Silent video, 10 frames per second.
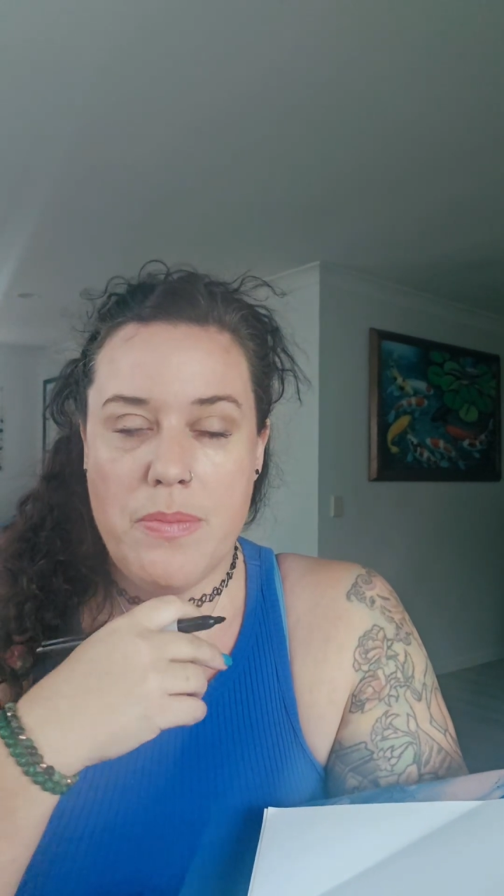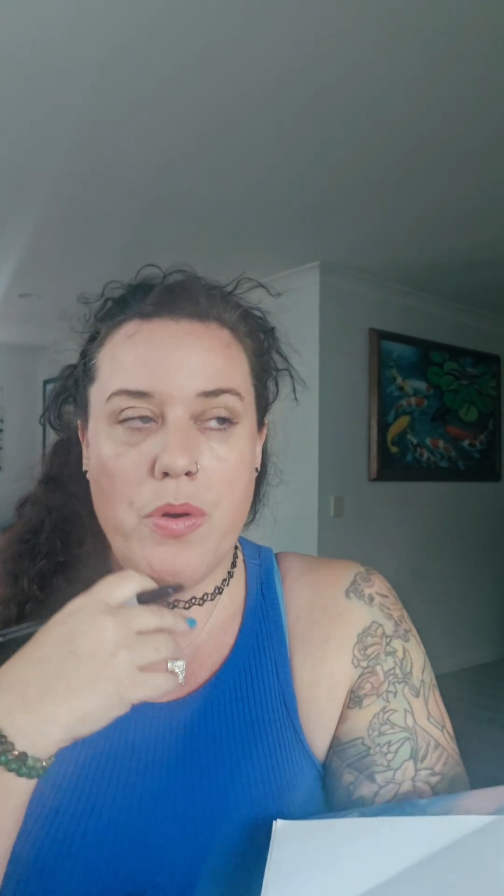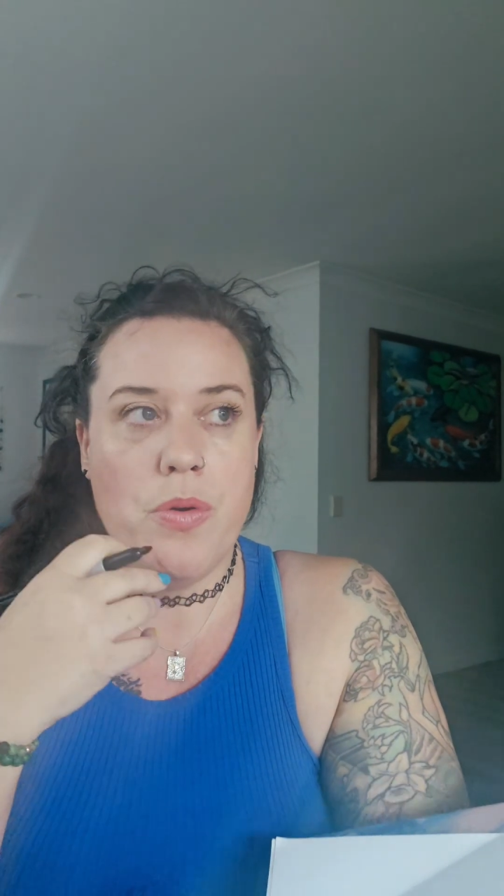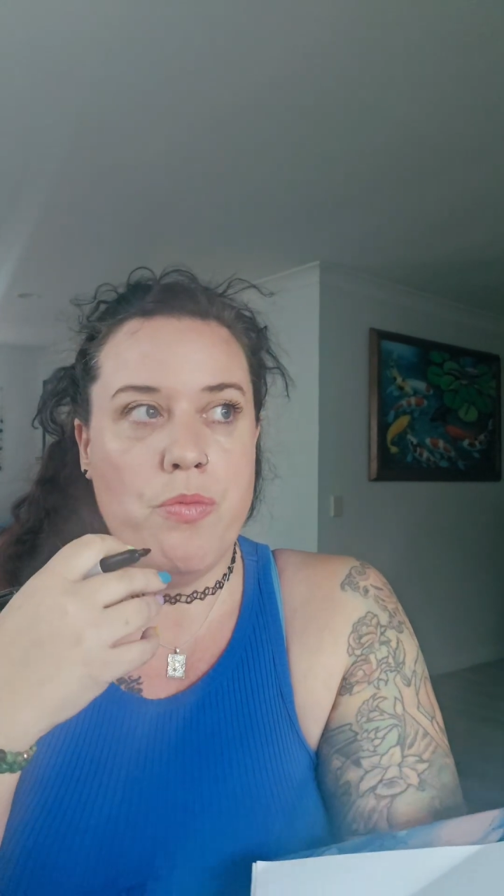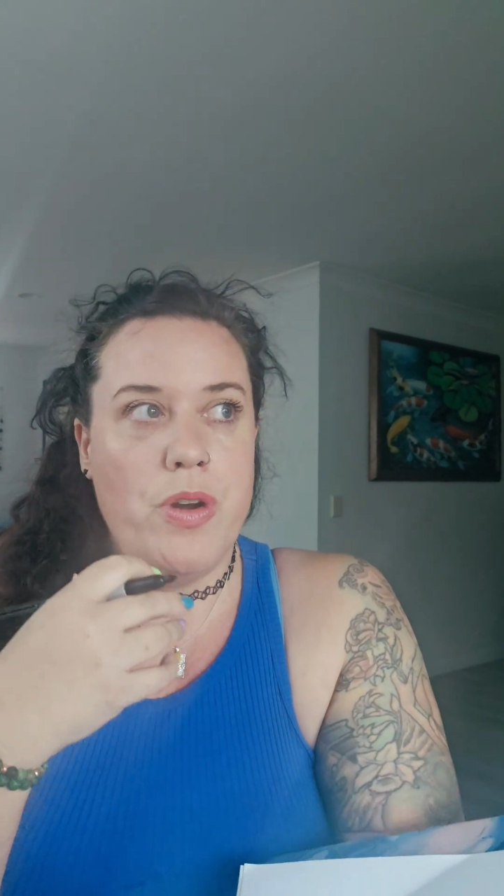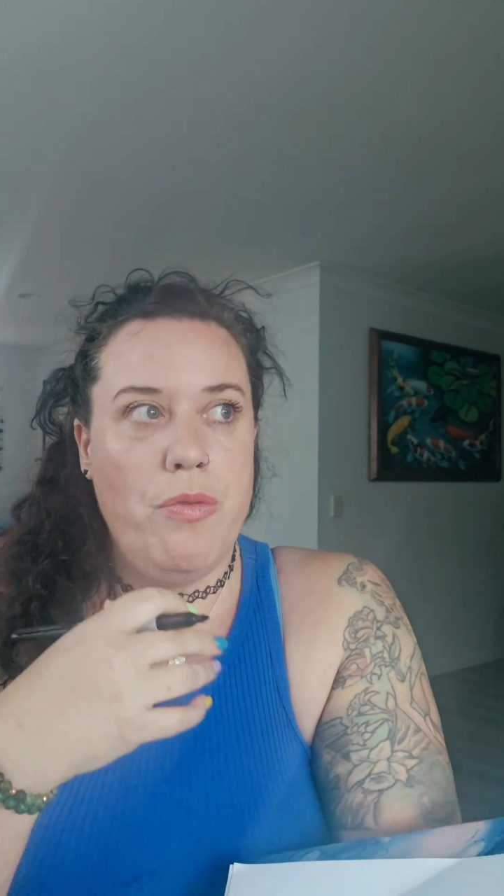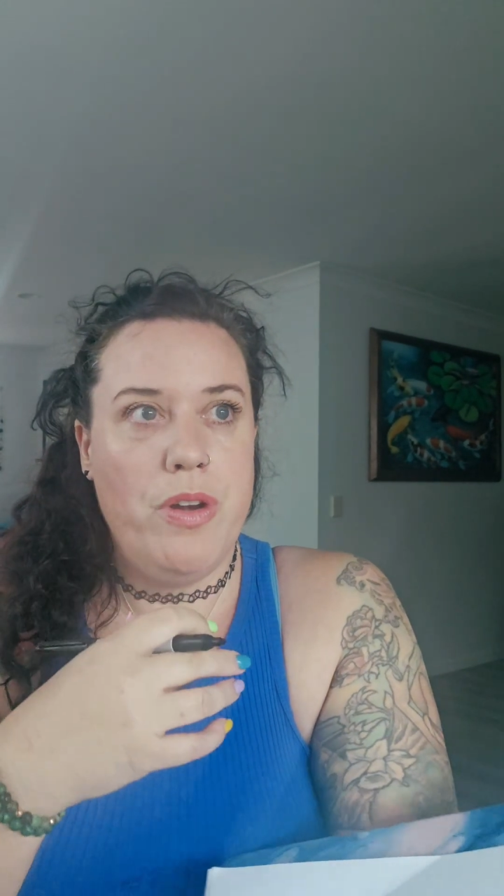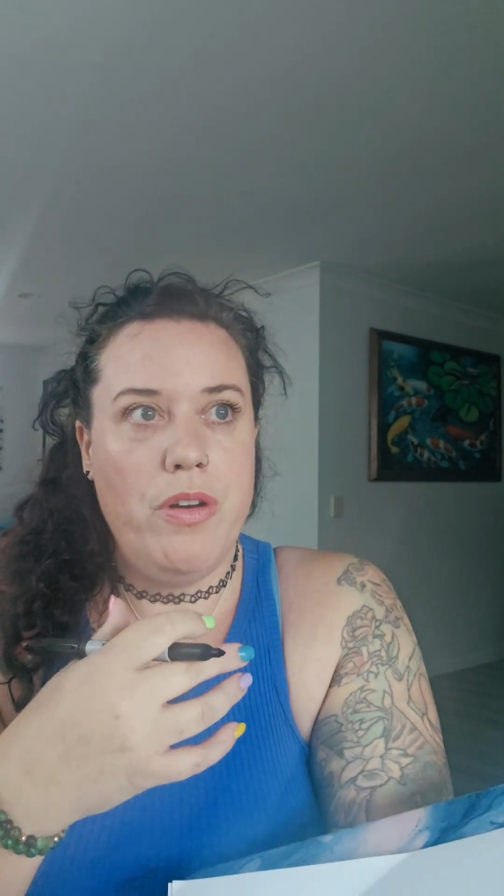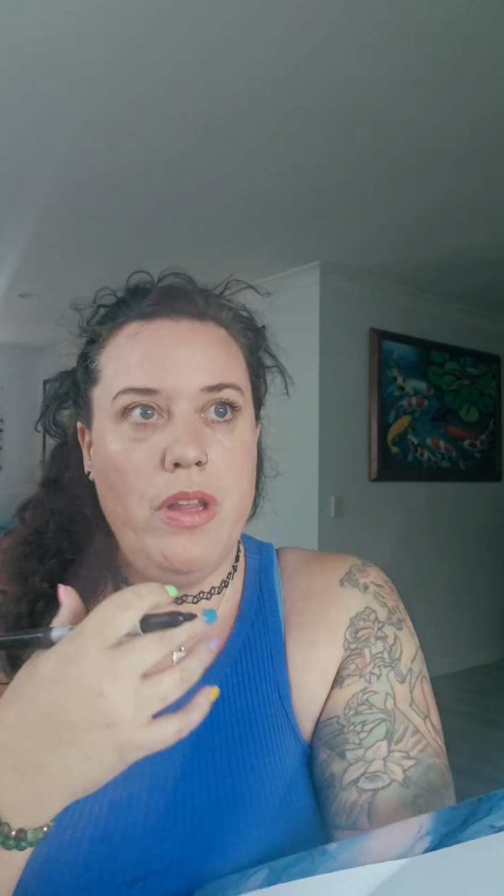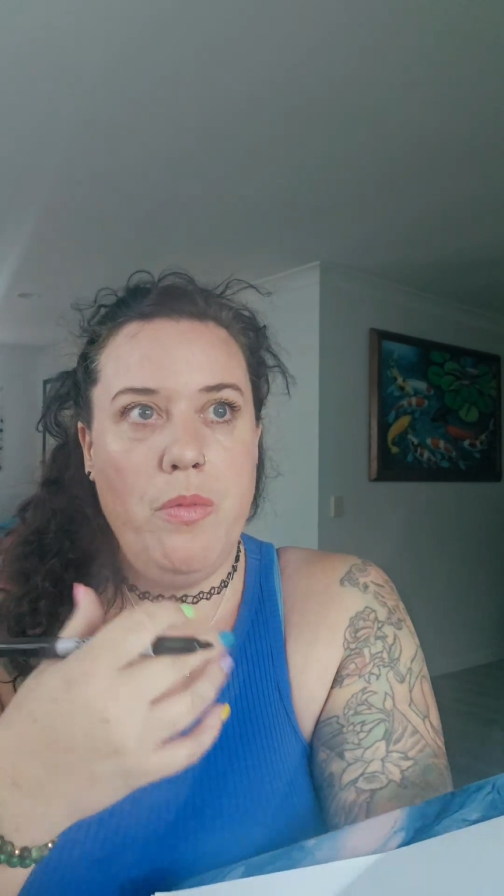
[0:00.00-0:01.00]
but we
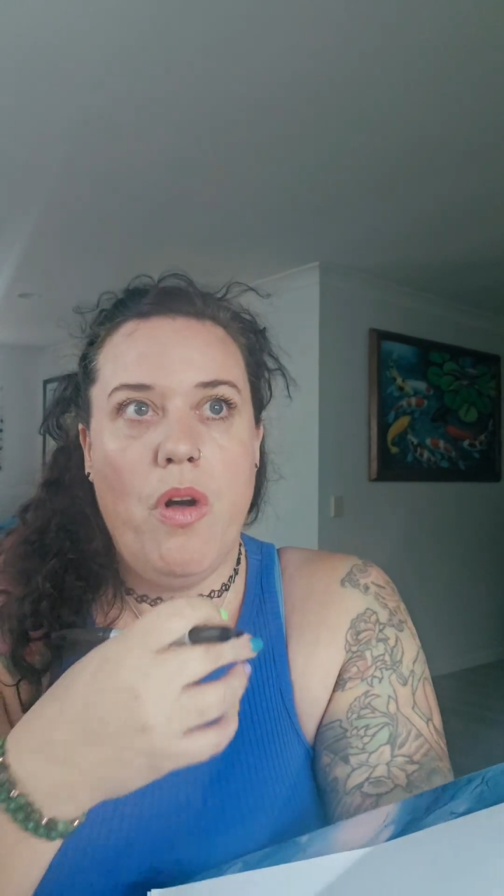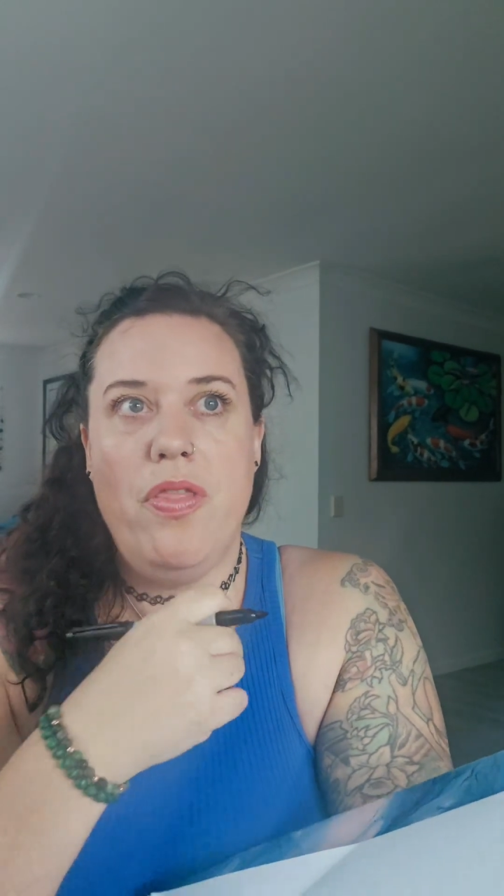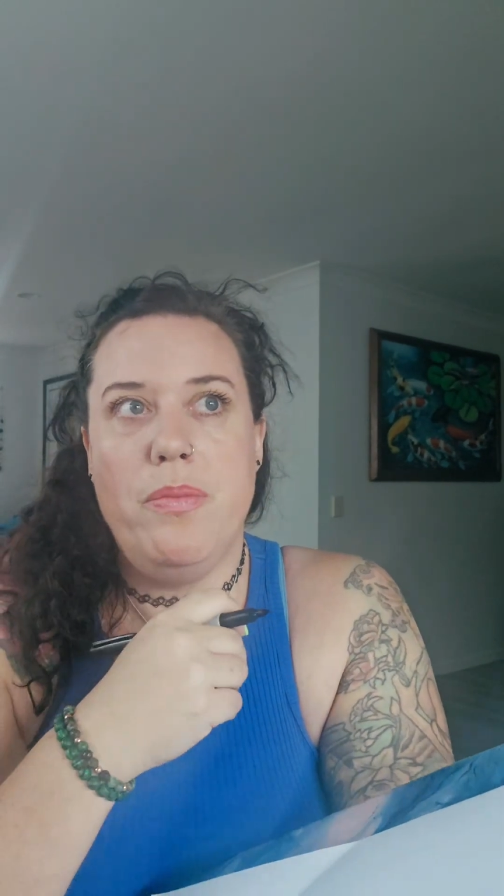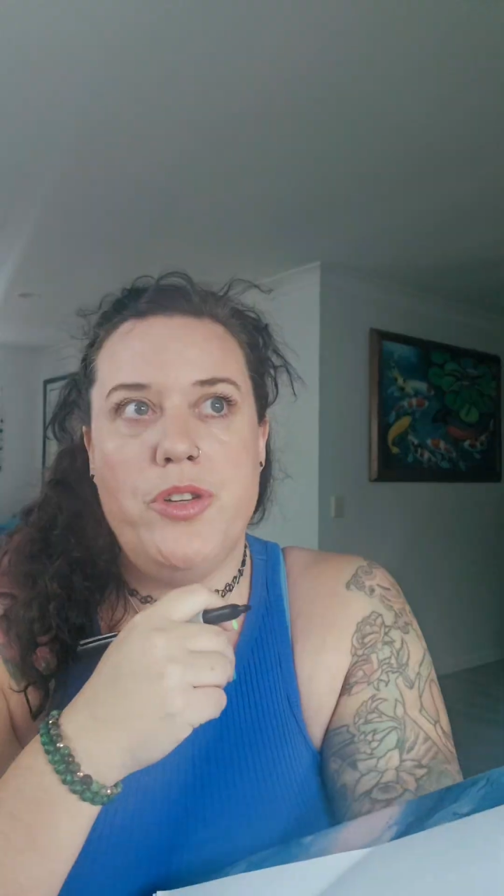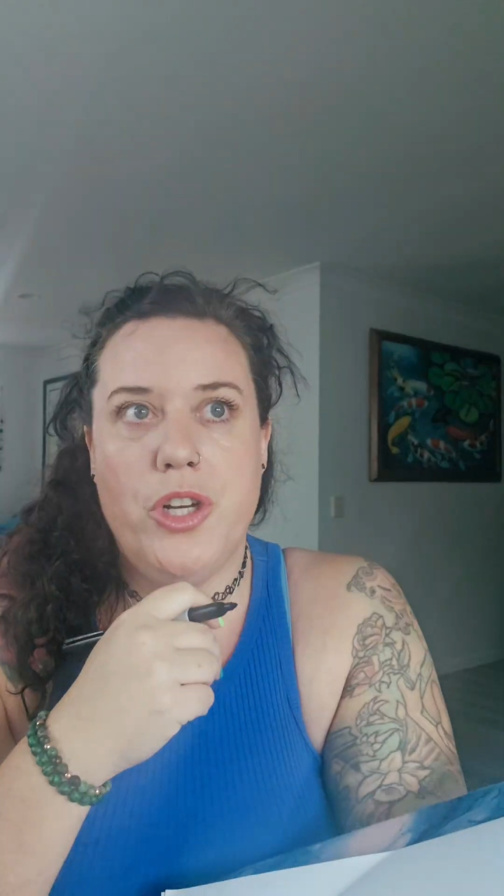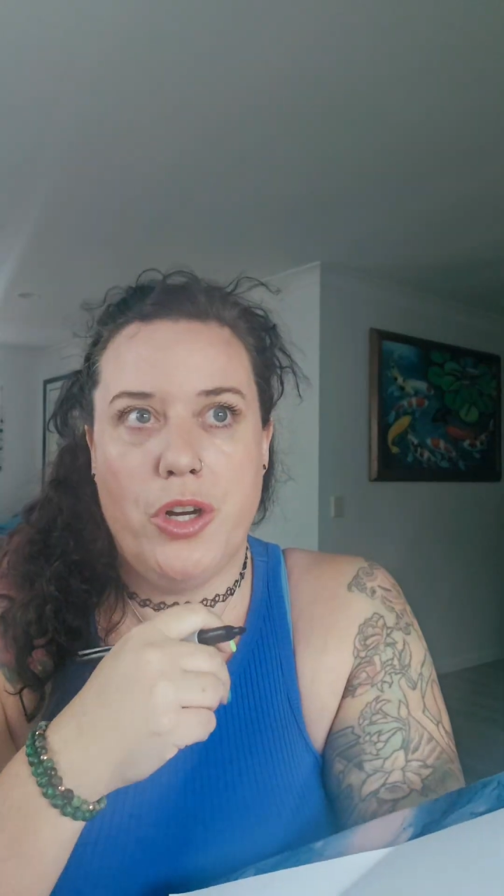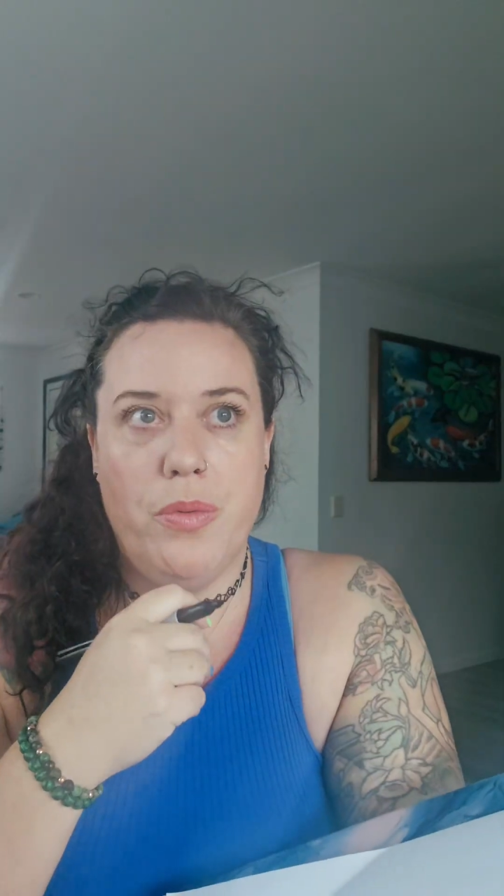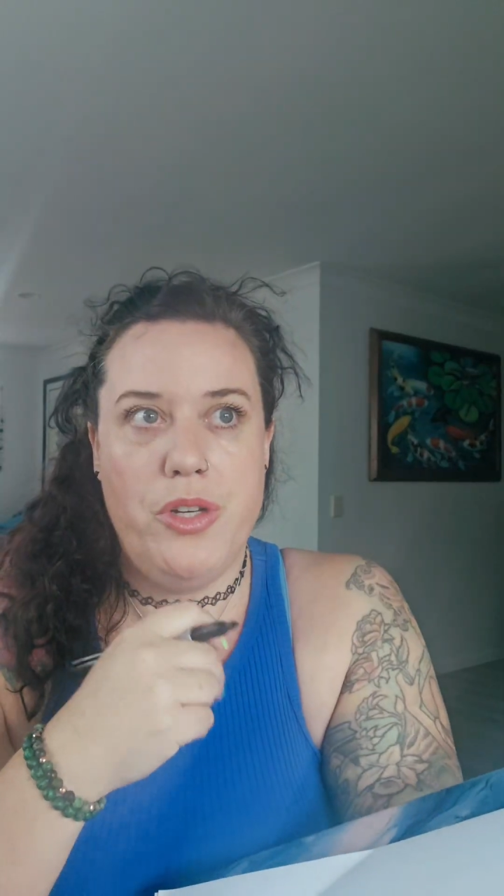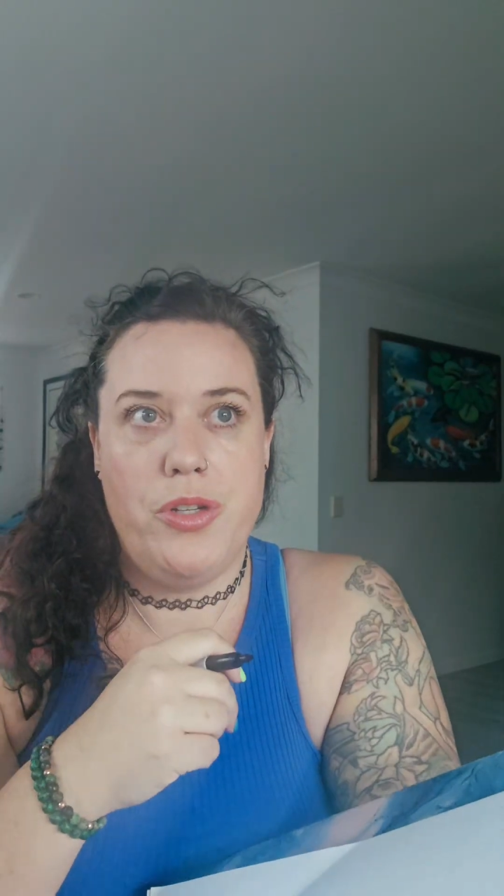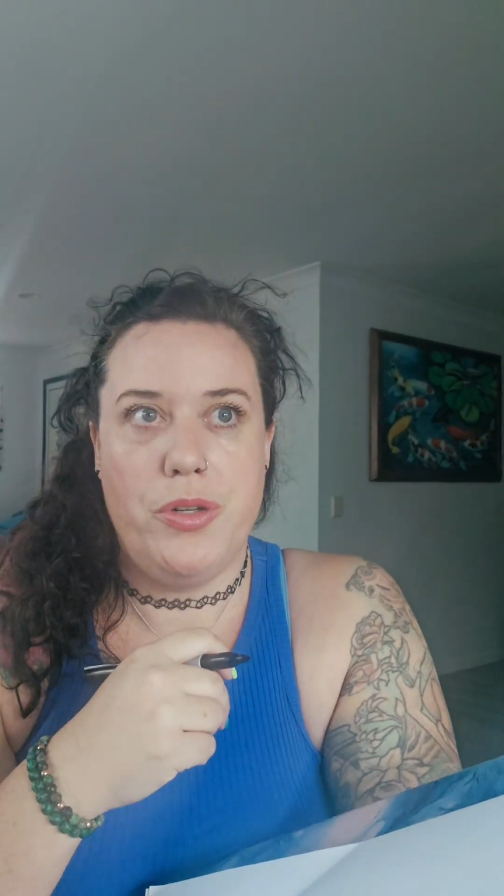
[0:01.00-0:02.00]
really want them to go
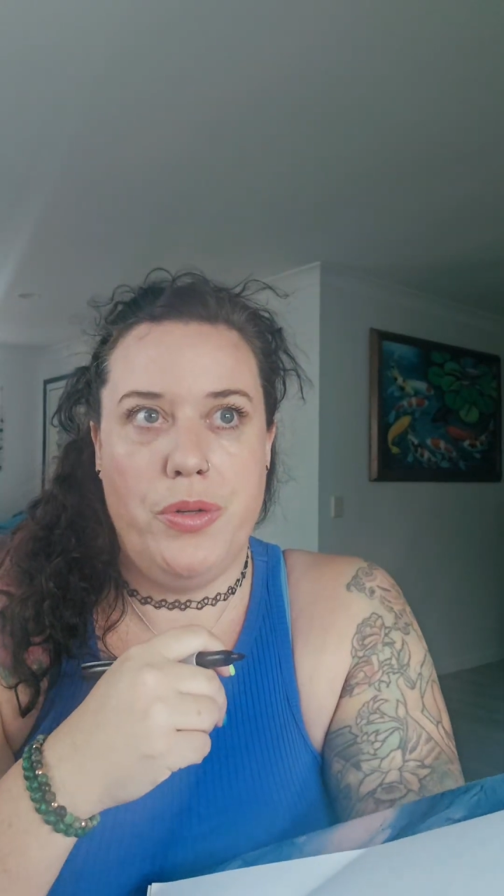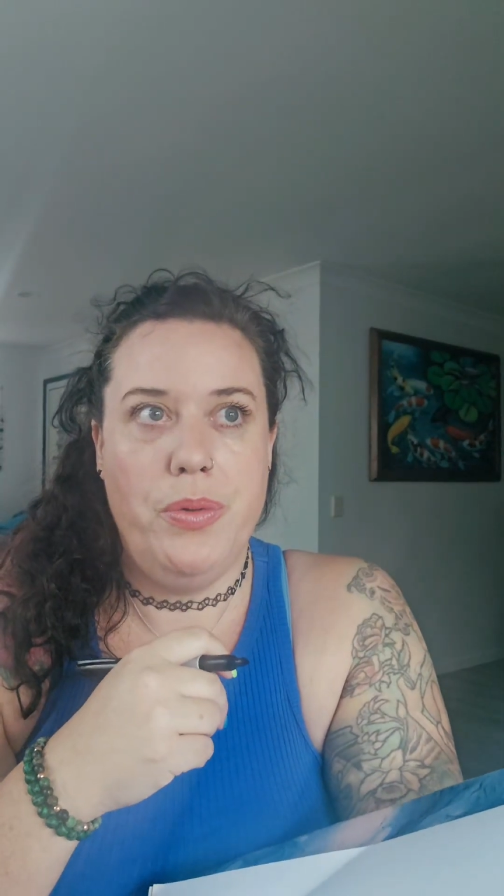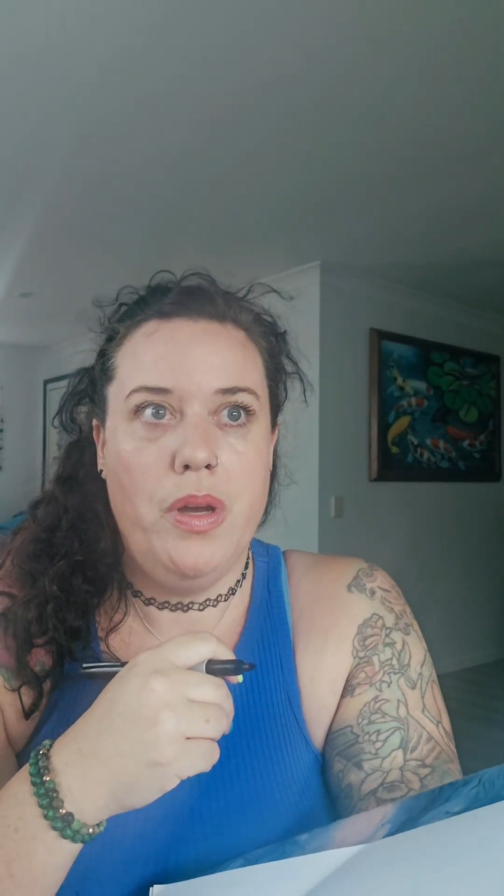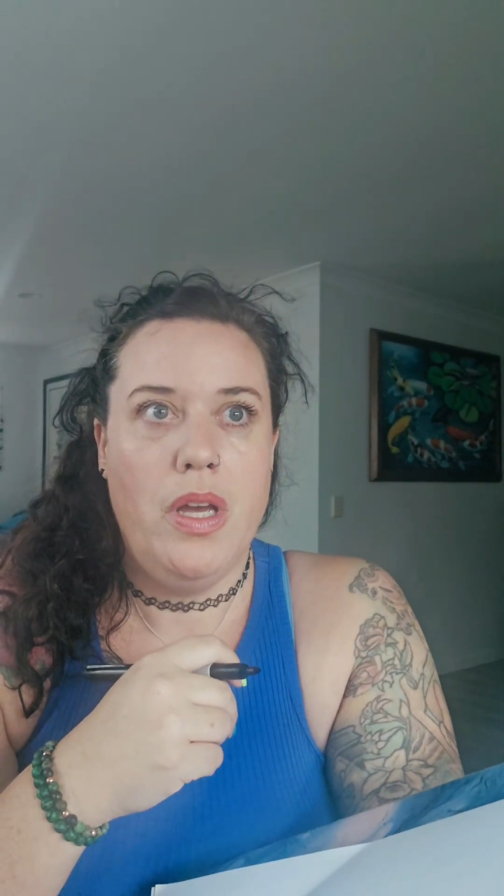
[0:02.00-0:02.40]
and do